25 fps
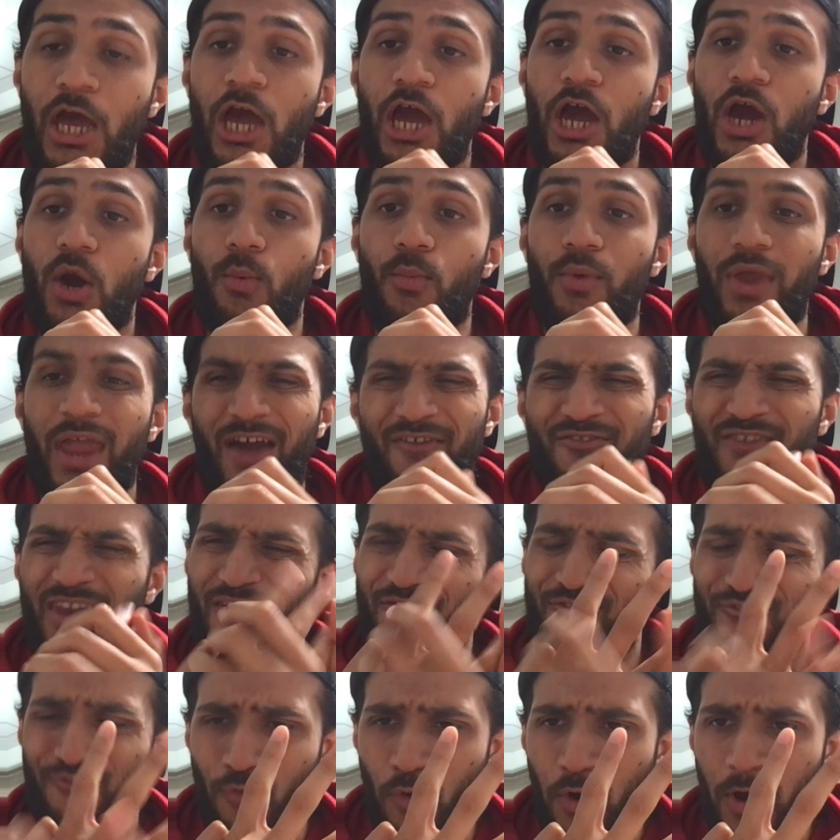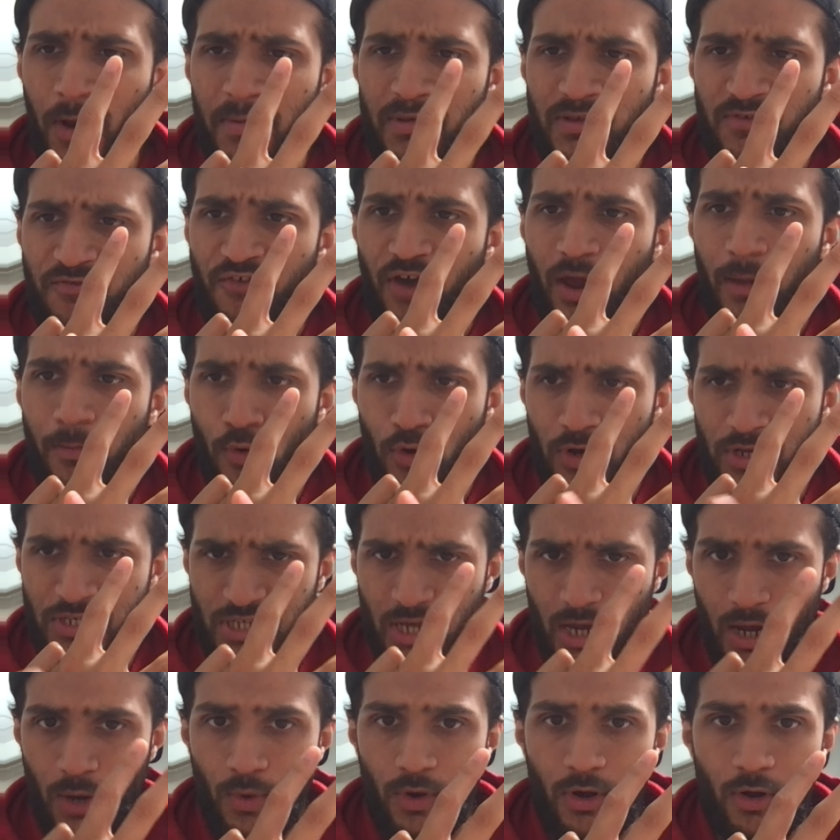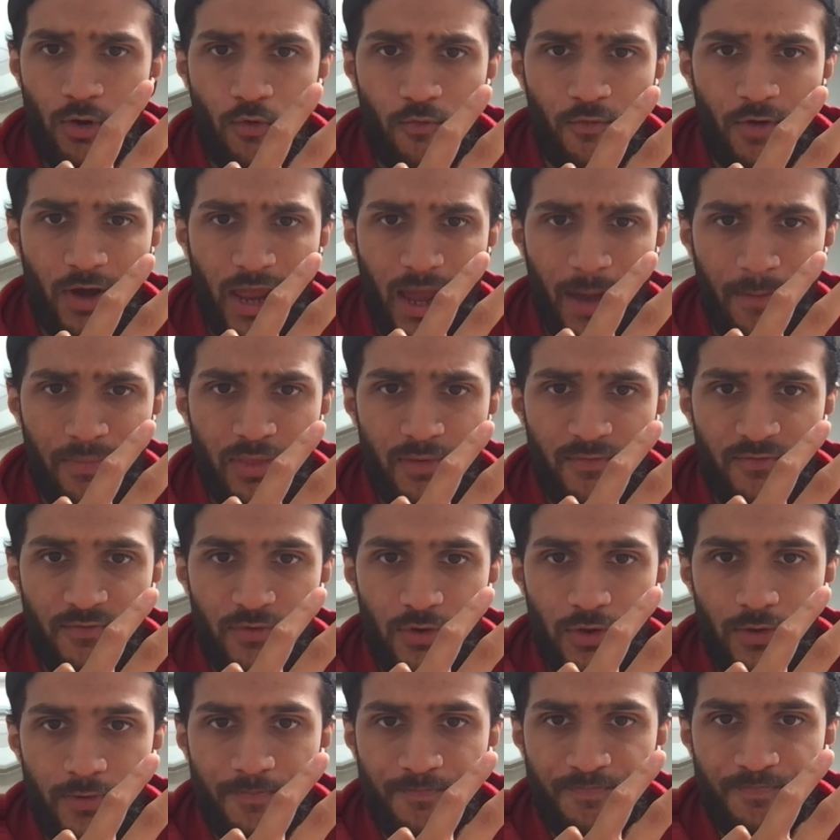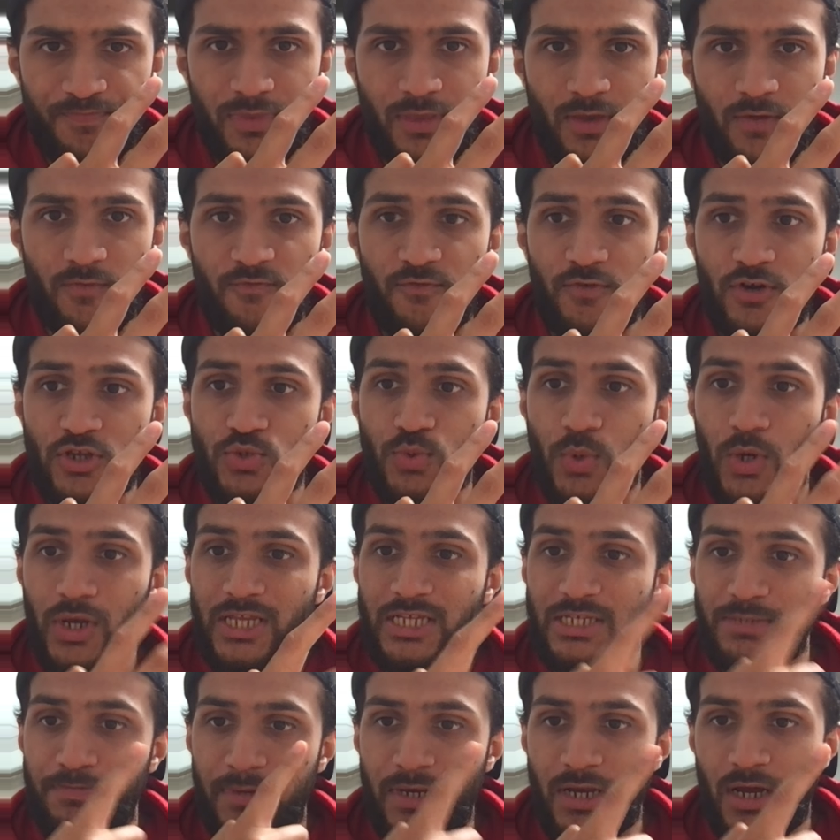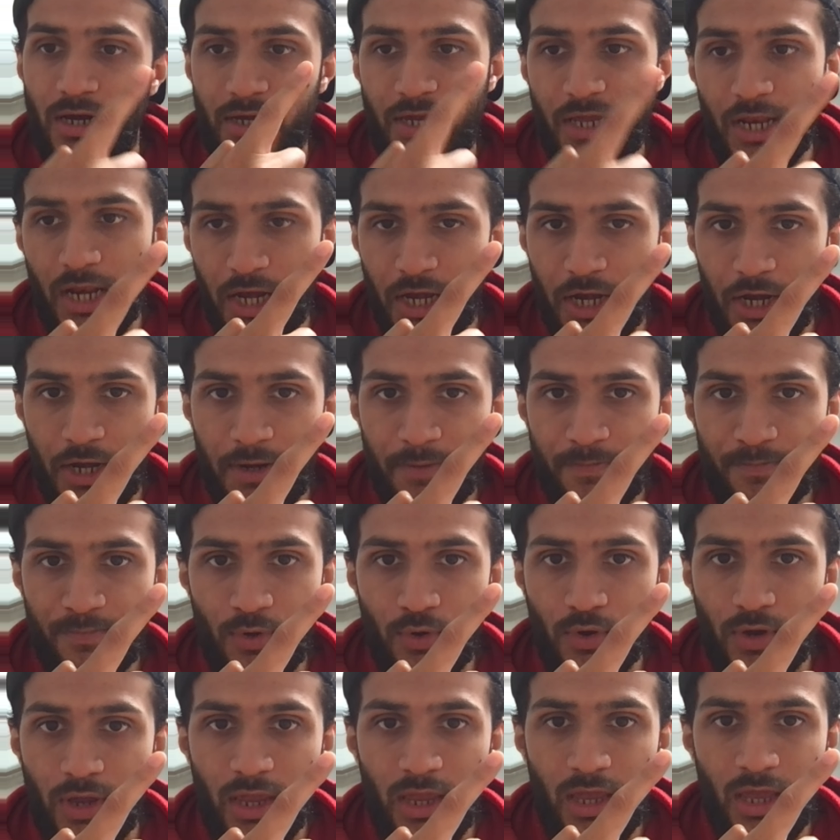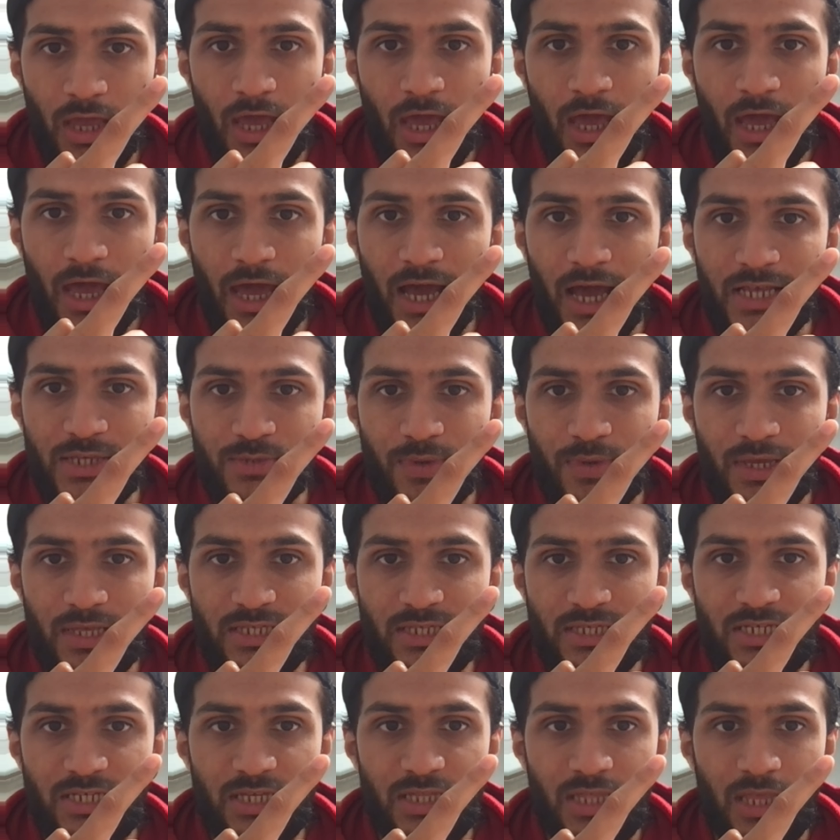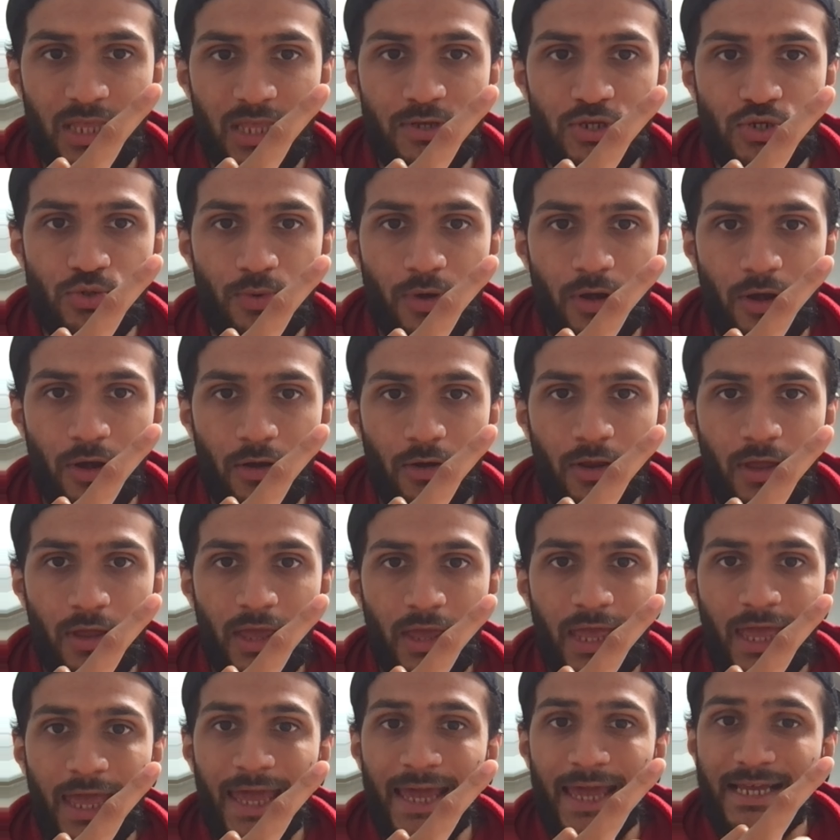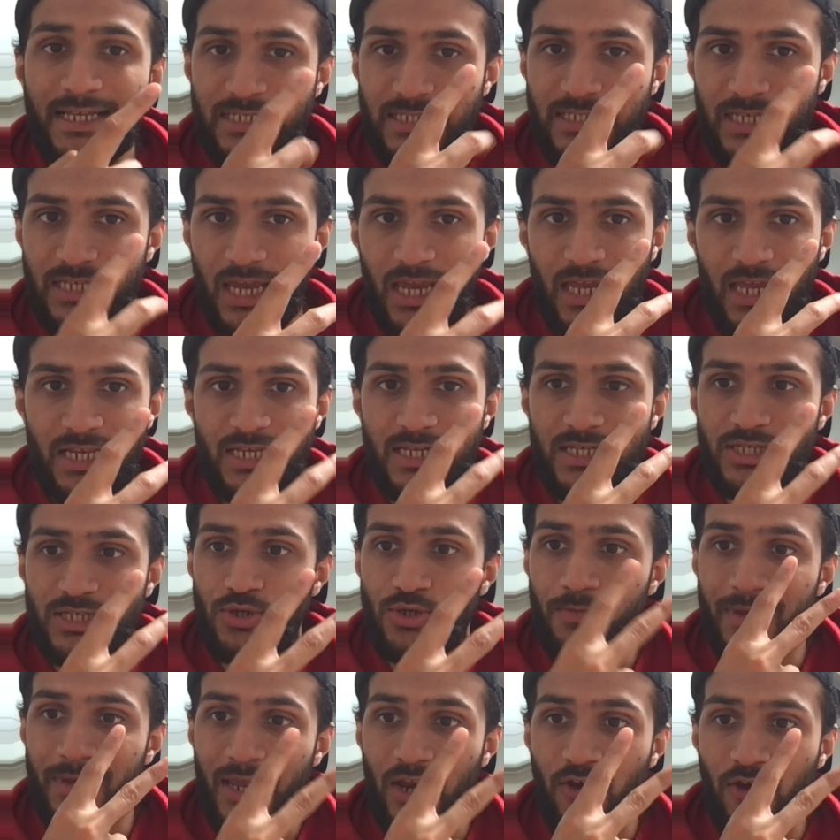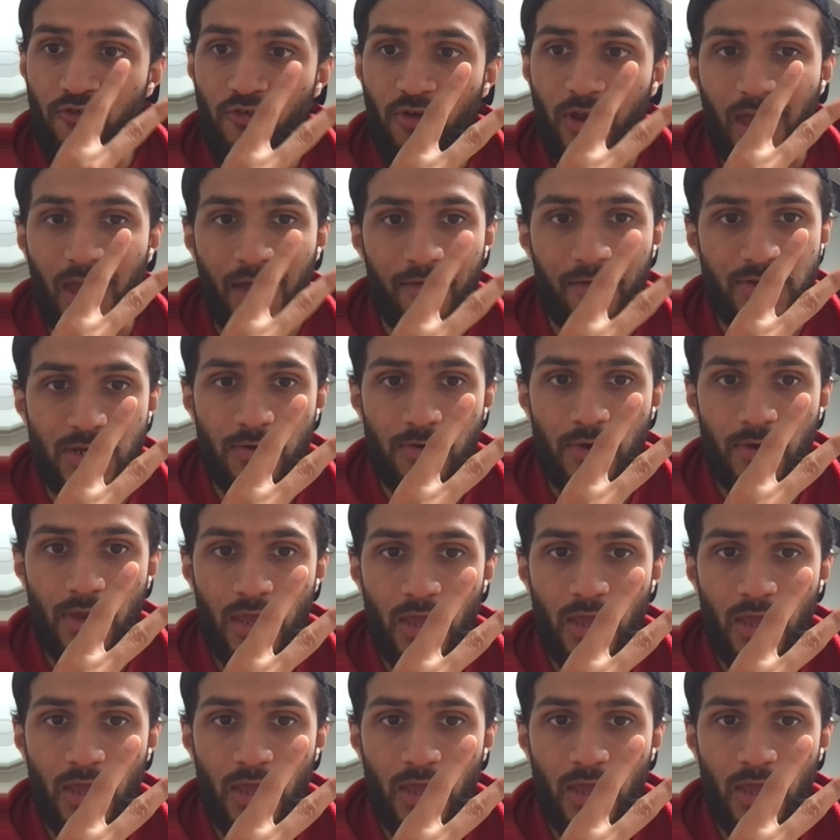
We have like 4 types of fibroids. I want to overcap them for you. First one is pedunculated, okay, as we can see in the image over here. Second is going to be intracavitary.